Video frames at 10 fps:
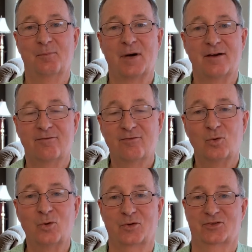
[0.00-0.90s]
by
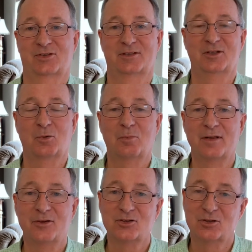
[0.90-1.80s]
force, you know,
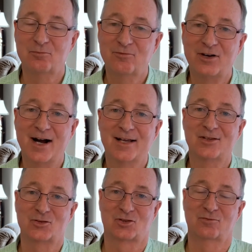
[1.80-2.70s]
but there's some
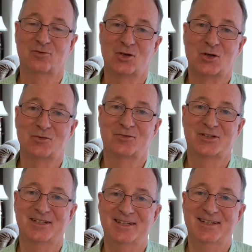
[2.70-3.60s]
violence
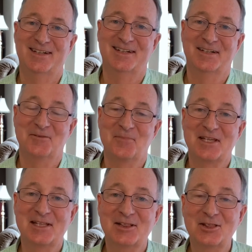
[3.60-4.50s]
involved.
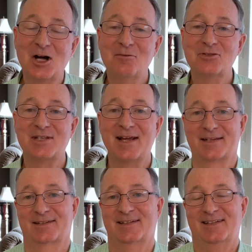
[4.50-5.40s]
He loves
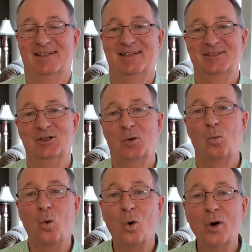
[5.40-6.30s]
that, you know,
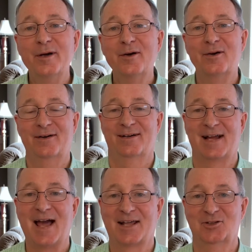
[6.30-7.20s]
warrior
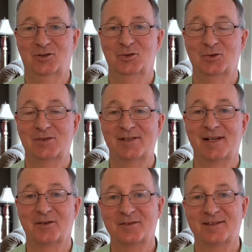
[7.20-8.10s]
attitude
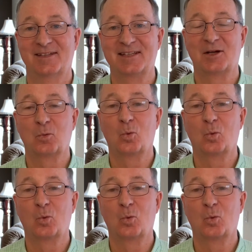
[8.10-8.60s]
that